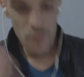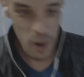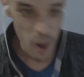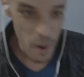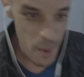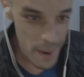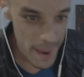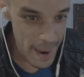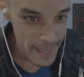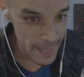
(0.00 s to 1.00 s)
it. If you love my
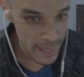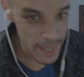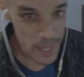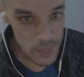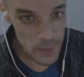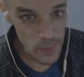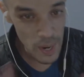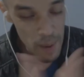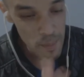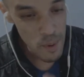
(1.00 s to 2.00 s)
reaction,
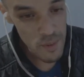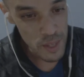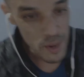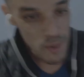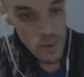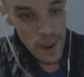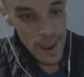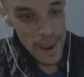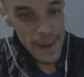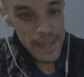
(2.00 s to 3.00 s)
subscribe more video, more